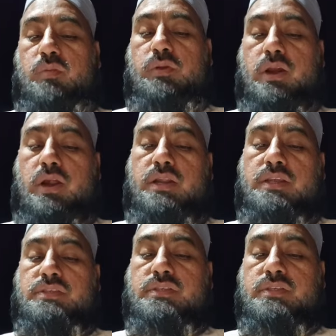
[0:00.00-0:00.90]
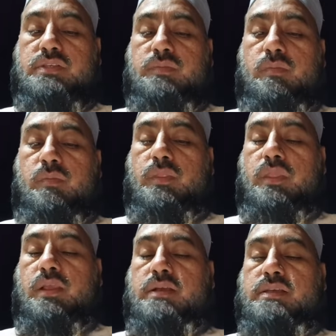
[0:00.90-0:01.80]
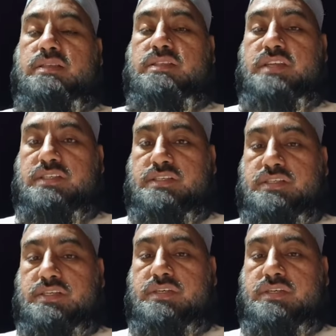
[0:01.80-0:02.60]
be called as statistic.